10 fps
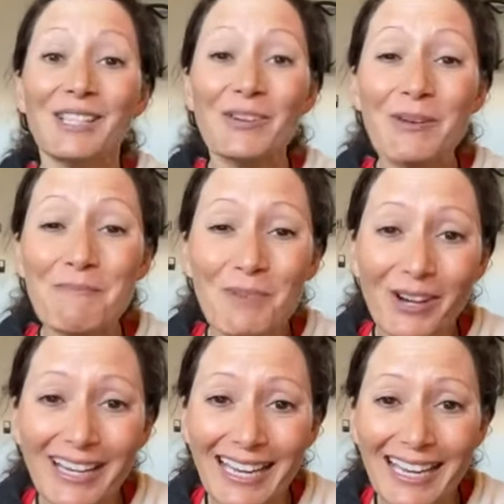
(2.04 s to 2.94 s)
So good
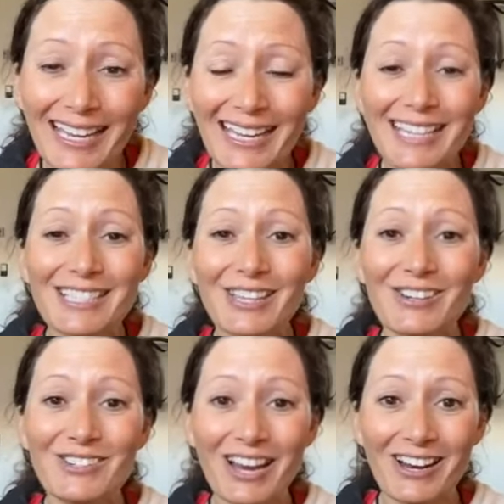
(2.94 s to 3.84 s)
morning. It is
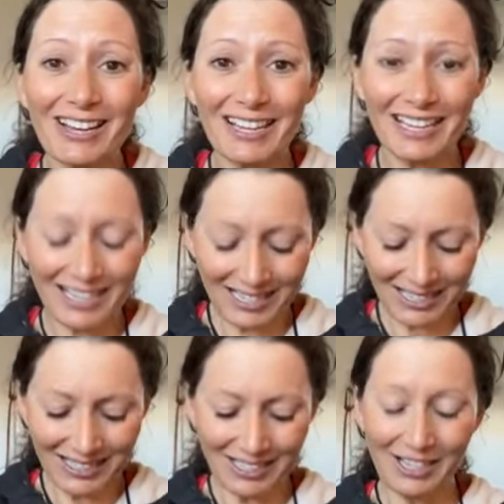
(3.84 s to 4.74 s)
Coach Erica
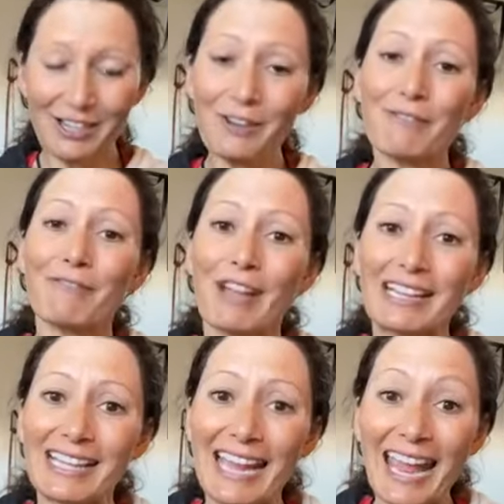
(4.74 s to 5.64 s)
here, your
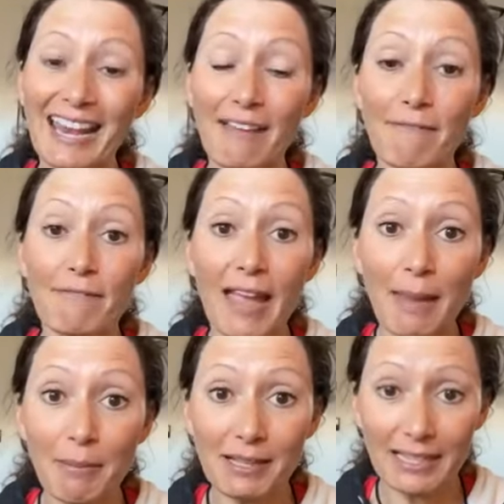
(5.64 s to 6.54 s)
friendly and
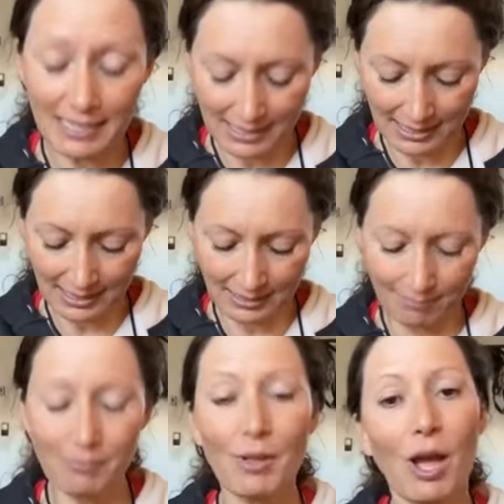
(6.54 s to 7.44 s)
fabulous
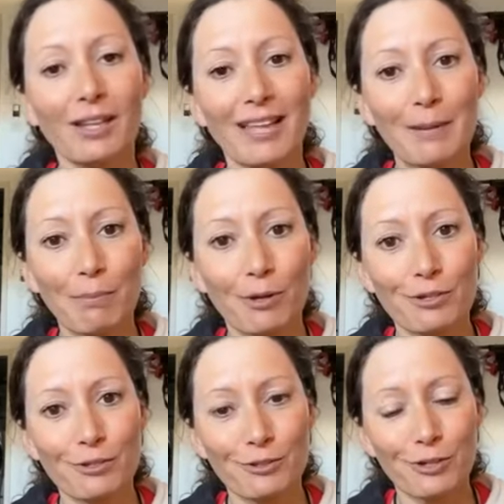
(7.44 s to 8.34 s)
online
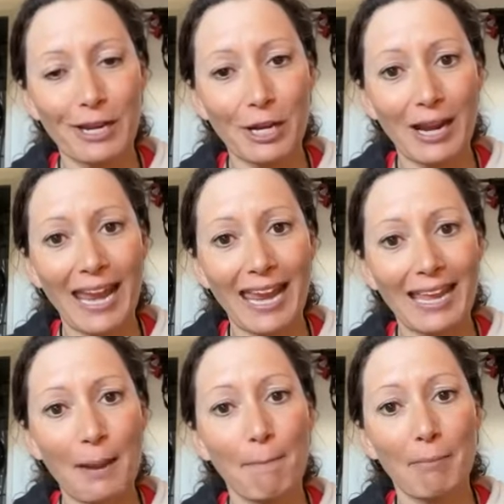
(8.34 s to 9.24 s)
personal trainer
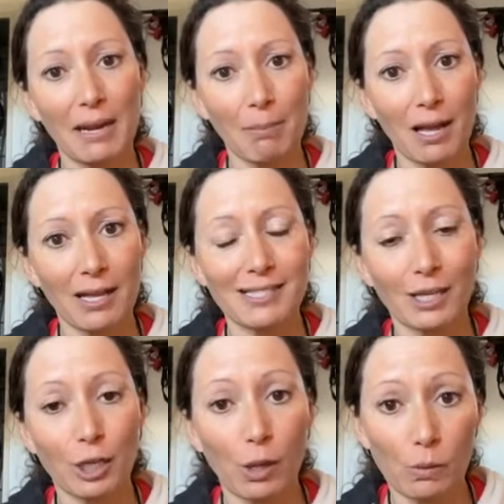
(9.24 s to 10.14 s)
and
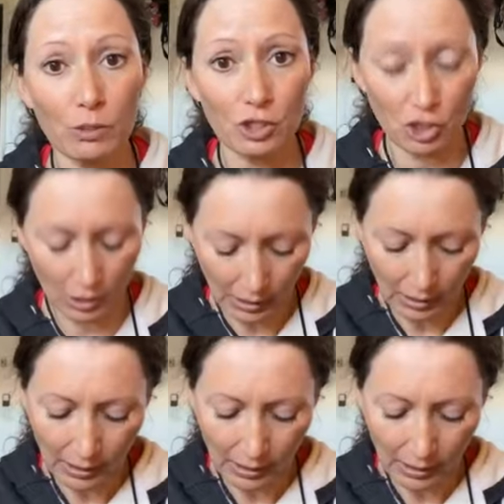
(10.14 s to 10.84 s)
menopause coach.